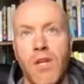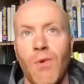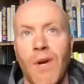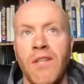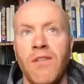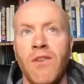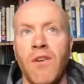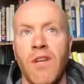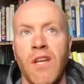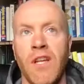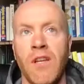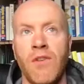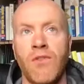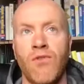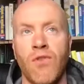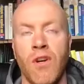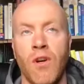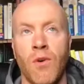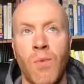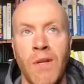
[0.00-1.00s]
enter the
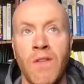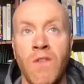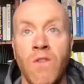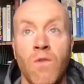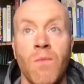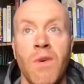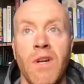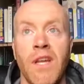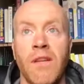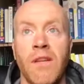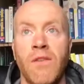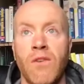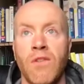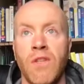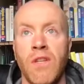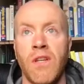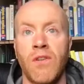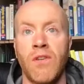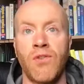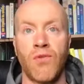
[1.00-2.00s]
industry, or when someone enters
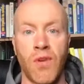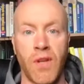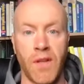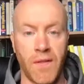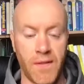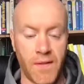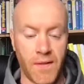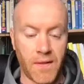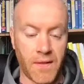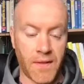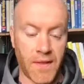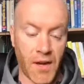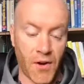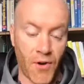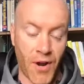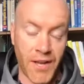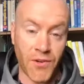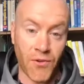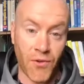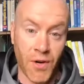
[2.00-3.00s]
the industry, they're
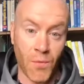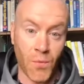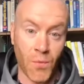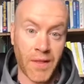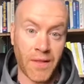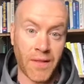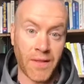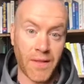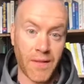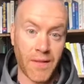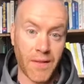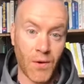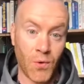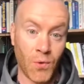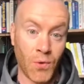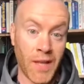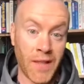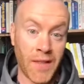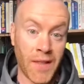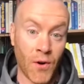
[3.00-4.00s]
entering with
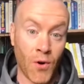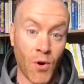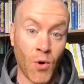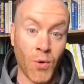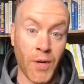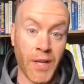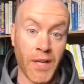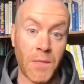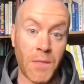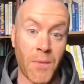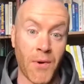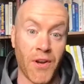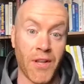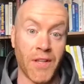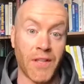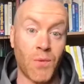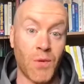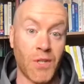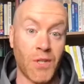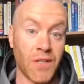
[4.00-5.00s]
only their own
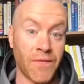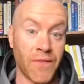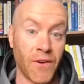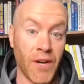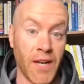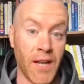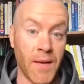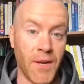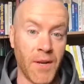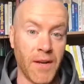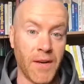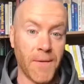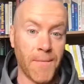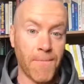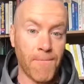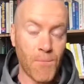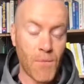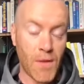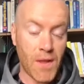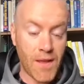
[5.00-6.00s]
experience, which is very limited.
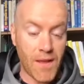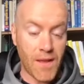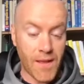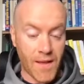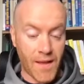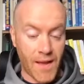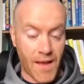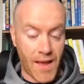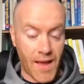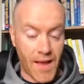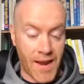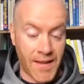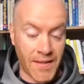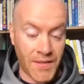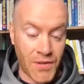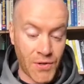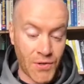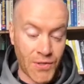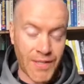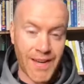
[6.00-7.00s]
And
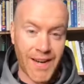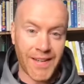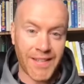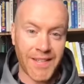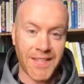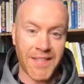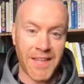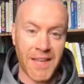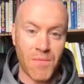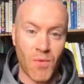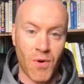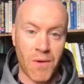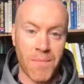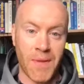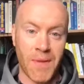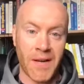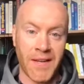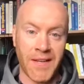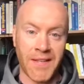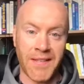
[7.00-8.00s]
as you start to see more
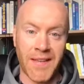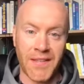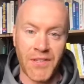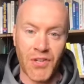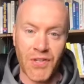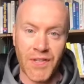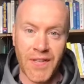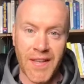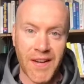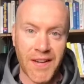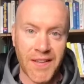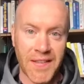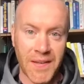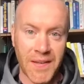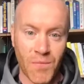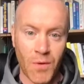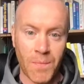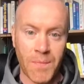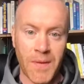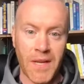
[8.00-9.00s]
bodies, as you start to see
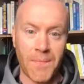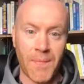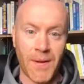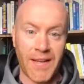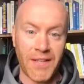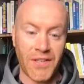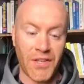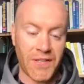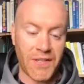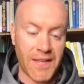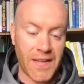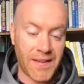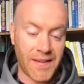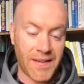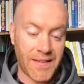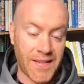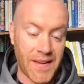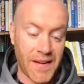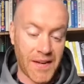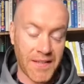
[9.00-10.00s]
more people, as you
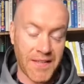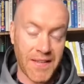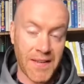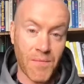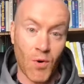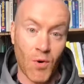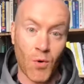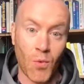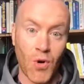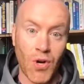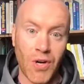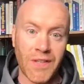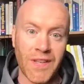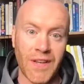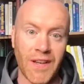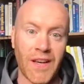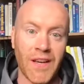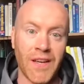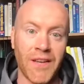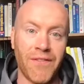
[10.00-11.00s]
start to see more walks
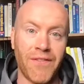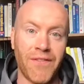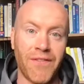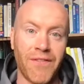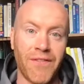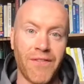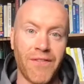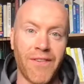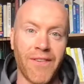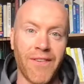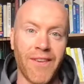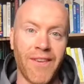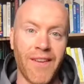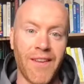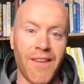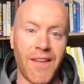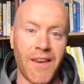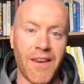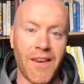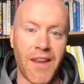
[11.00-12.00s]
of life,
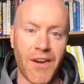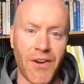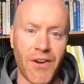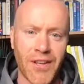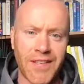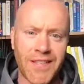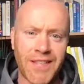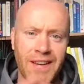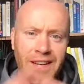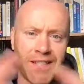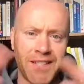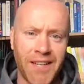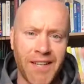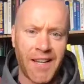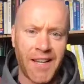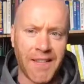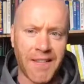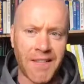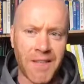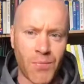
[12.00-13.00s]
now you start to
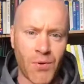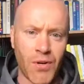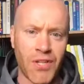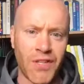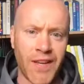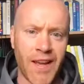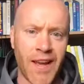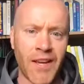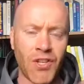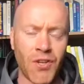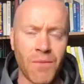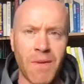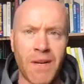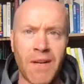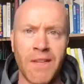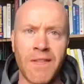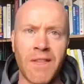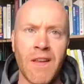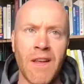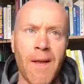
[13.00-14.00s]
this appreciation,
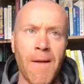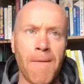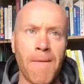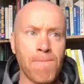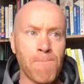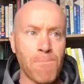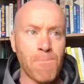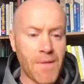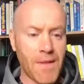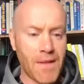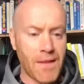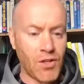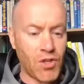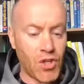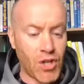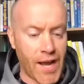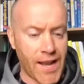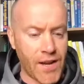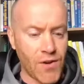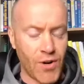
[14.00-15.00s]
because
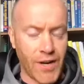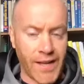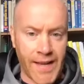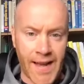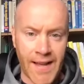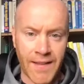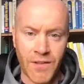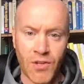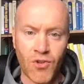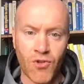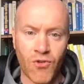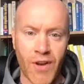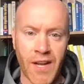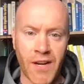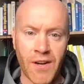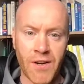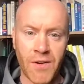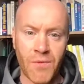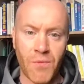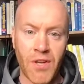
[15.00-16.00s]
generally as a
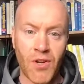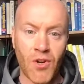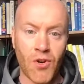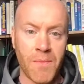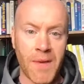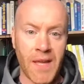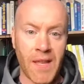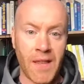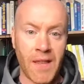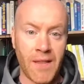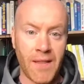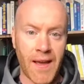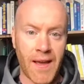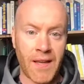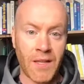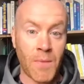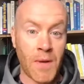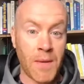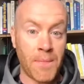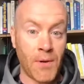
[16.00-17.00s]
trainer, we come in
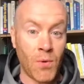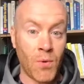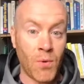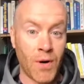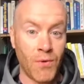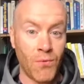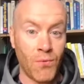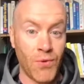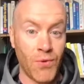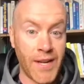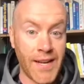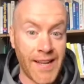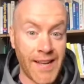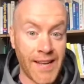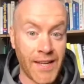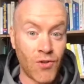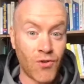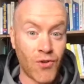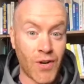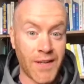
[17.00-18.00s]
as people who are really
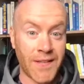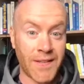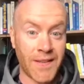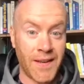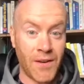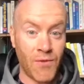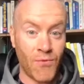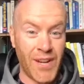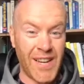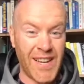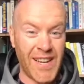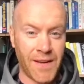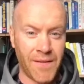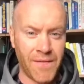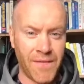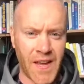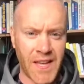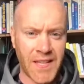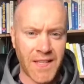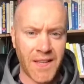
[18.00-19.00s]
interested and really
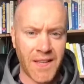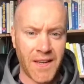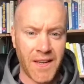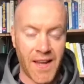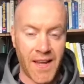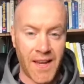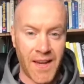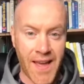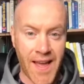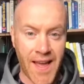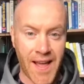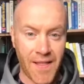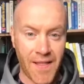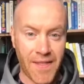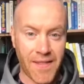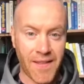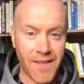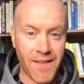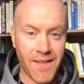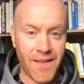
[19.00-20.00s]
invested in health.
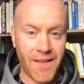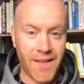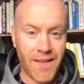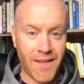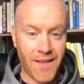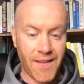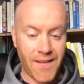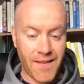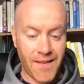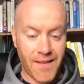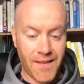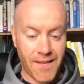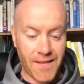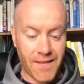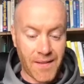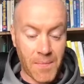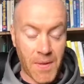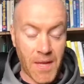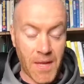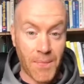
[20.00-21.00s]

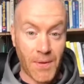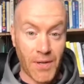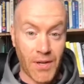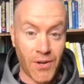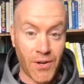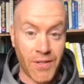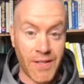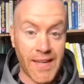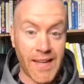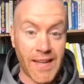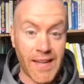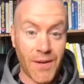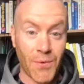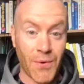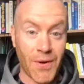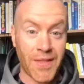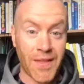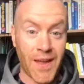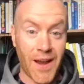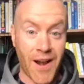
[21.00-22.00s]
The people you're dealing
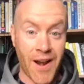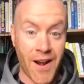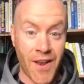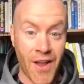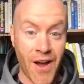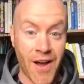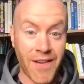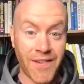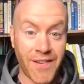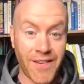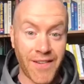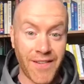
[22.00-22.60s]
with are not,